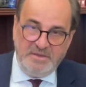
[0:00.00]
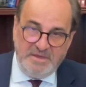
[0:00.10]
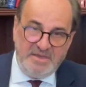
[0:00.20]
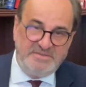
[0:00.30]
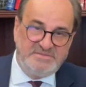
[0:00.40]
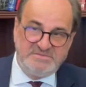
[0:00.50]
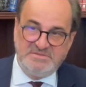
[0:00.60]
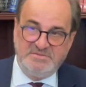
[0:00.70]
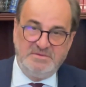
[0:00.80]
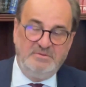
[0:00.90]

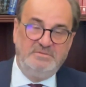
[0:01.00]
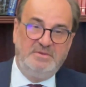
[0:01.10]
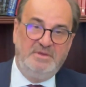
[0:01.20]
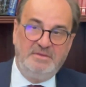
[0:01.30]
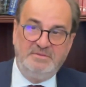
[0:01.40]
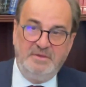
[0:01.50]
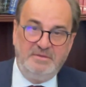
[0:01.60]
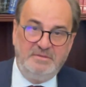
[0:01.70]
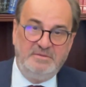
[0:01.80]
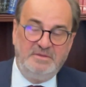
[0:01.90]
yes, so
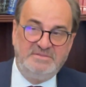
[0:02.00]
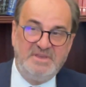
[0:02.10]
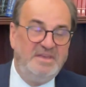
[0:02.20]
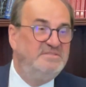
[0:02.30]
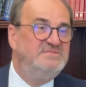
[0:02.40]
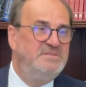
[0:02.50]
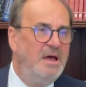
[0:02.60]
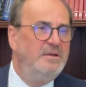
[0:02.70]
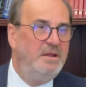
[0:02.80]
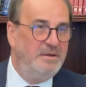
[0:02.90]
it's
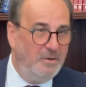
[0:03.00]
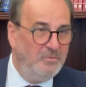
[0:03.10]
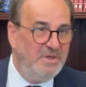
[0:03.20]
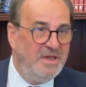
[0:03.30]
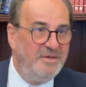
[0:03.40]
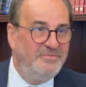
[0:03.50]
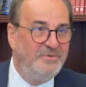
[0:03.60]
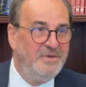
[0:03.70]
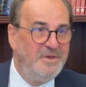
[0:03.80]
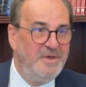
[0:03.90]
done, and now we have
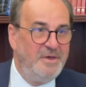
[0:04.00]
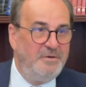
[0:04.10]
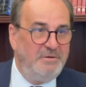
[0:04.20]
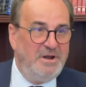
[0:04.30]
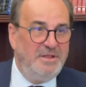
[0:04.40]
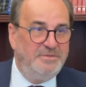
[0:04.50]
really